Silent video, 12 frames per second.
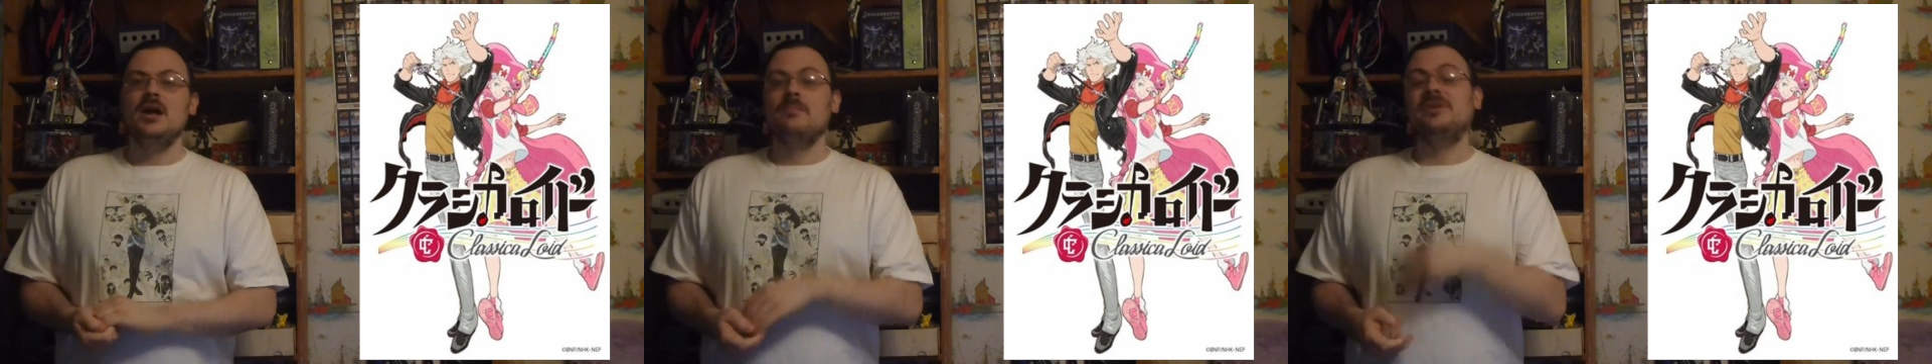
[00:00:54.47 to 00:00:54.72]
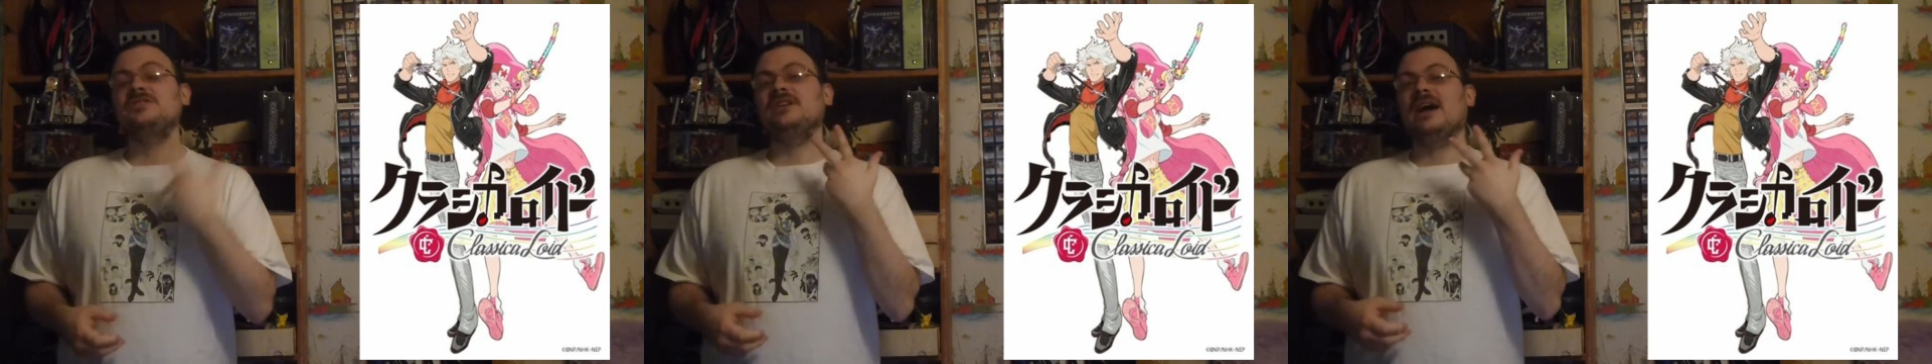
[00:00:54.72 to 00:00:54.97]

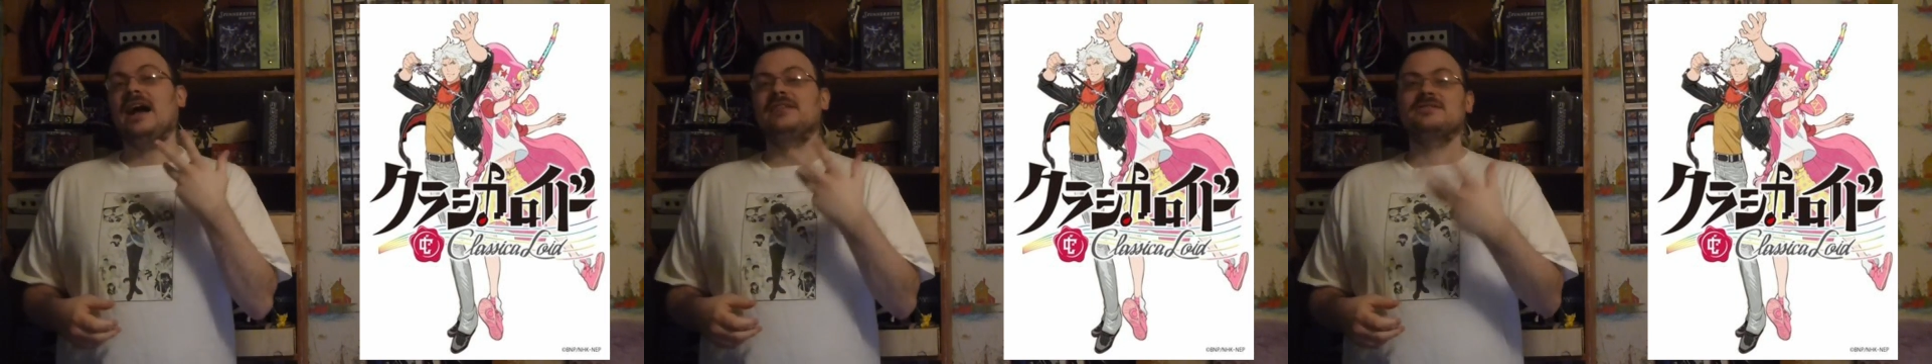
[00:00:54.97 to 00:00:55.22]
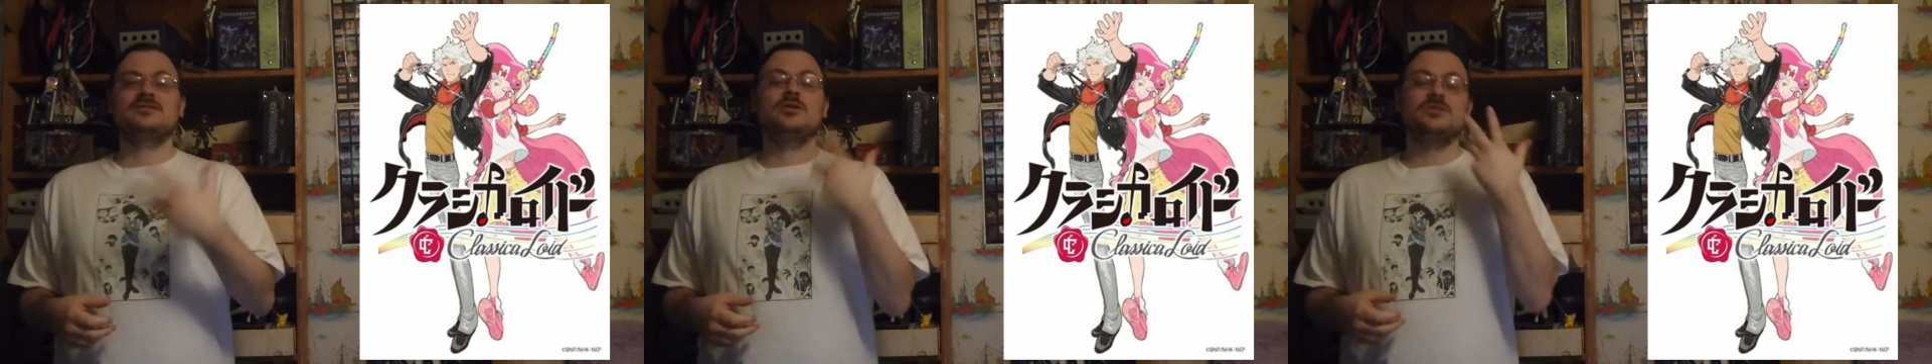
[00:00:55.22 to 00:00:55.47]
but she
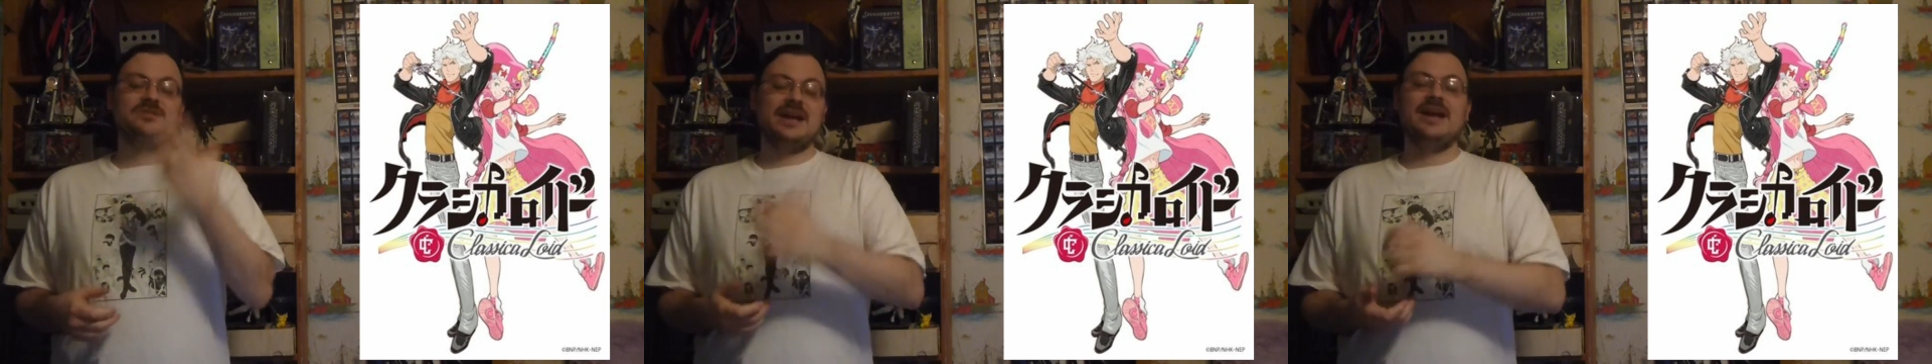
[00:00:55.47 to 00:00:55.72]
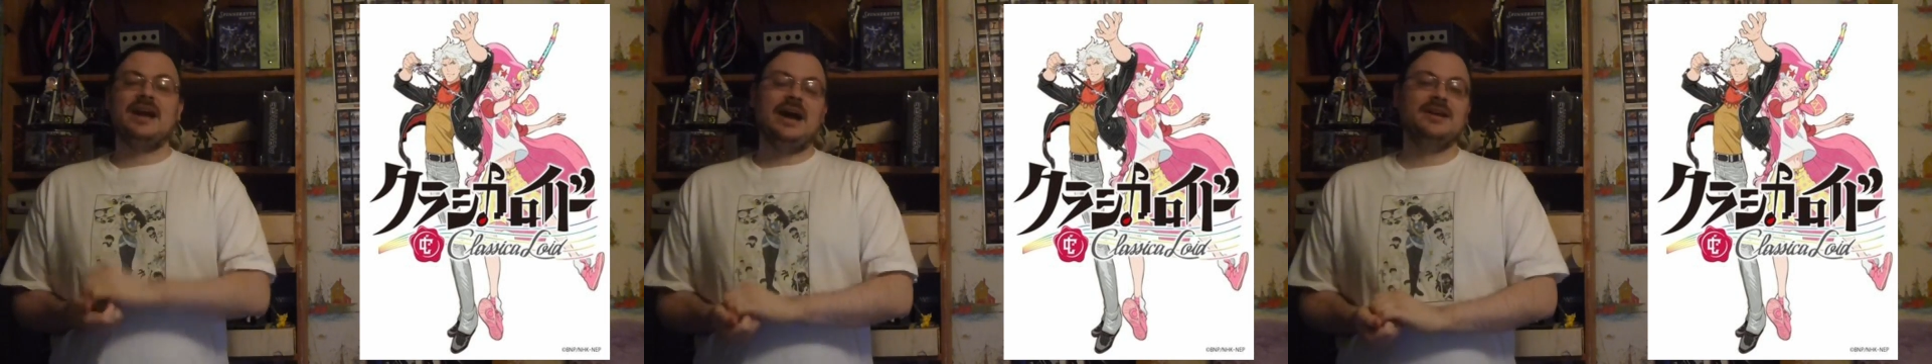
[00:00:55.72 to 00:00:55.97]
has
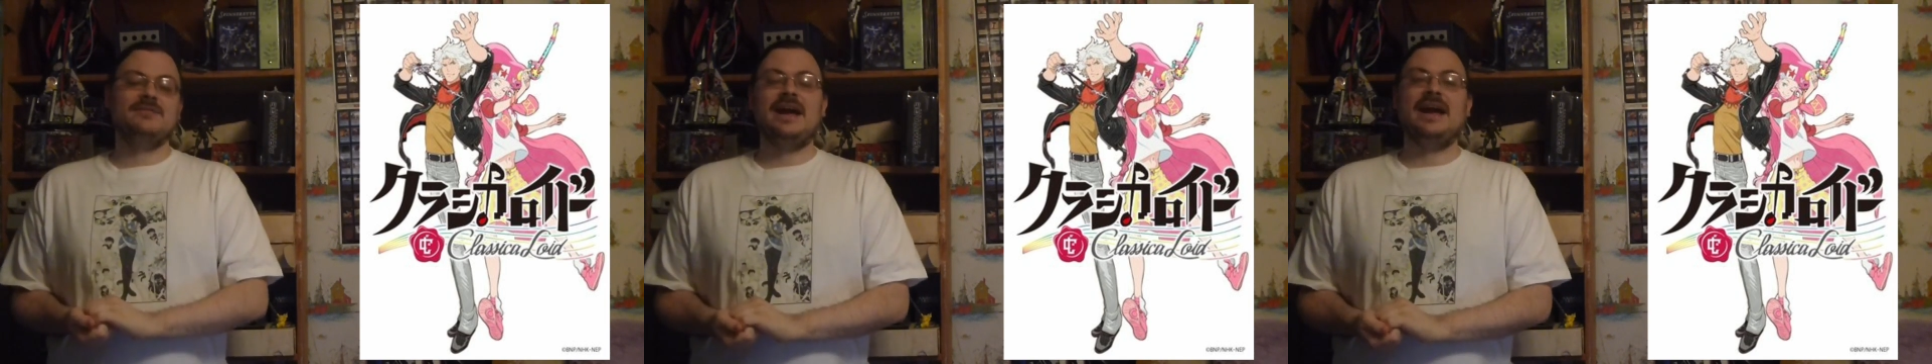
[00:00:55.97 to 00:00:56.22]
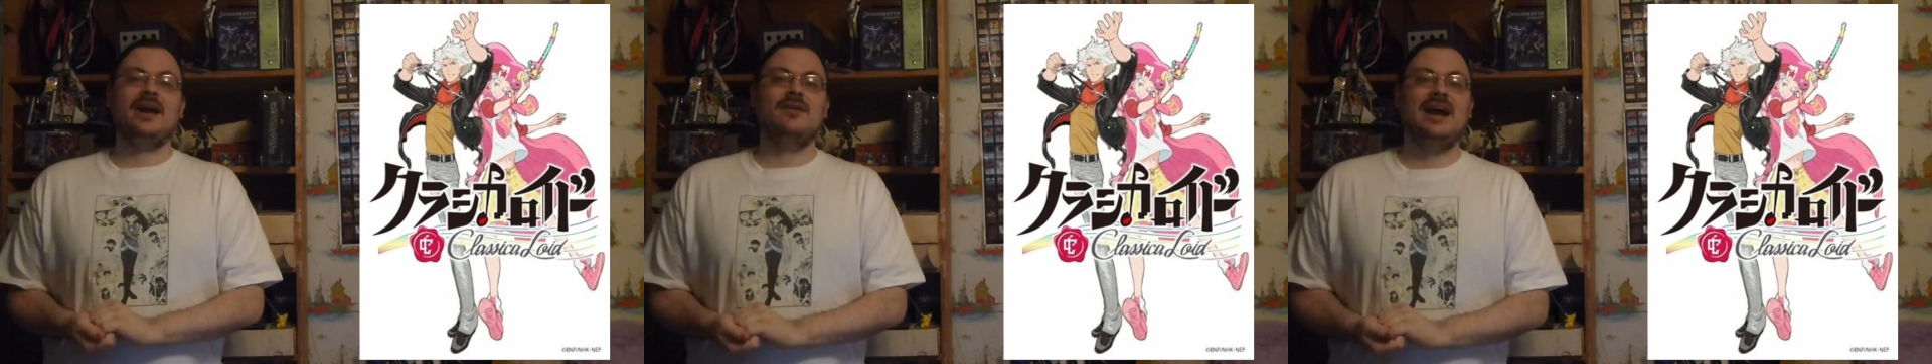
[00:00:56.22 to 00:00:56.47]
Sosuke kind of
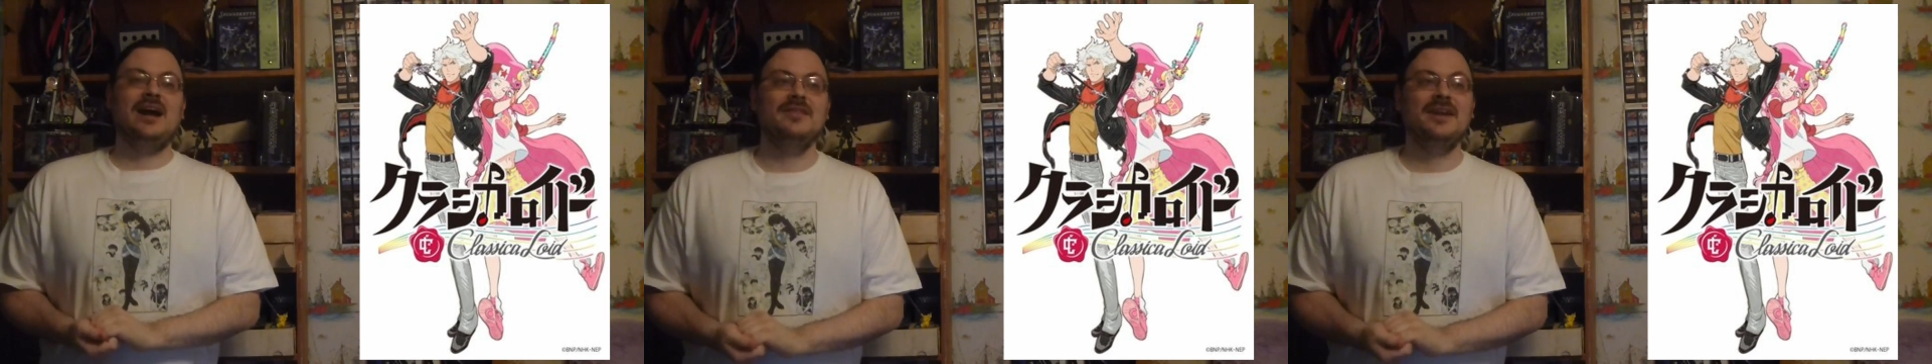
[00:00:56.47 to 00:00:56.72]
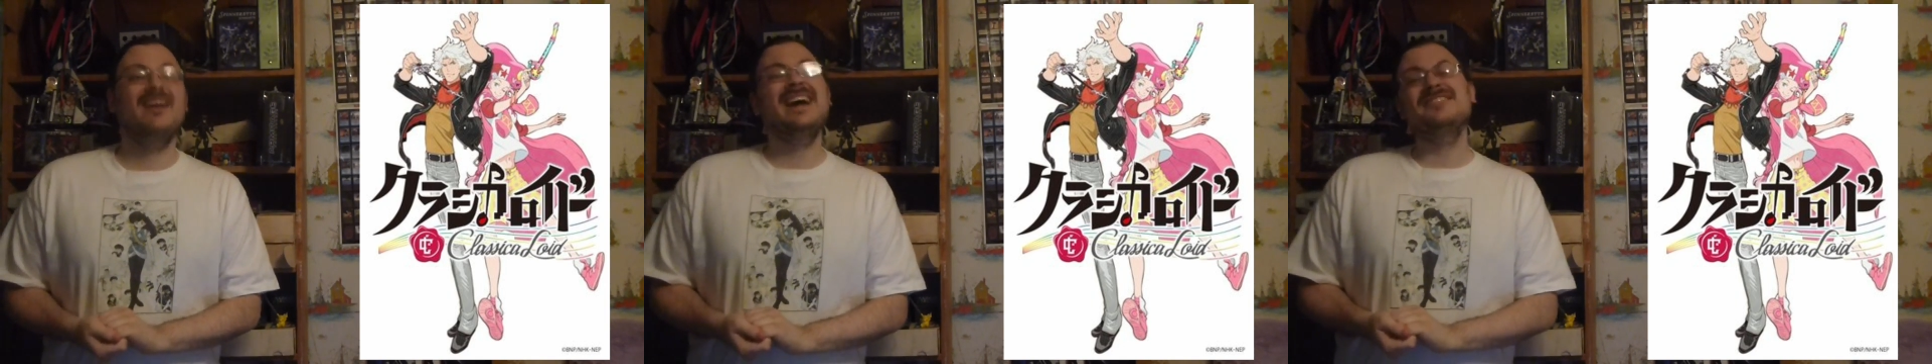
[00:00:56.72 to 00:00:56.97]
hanging around there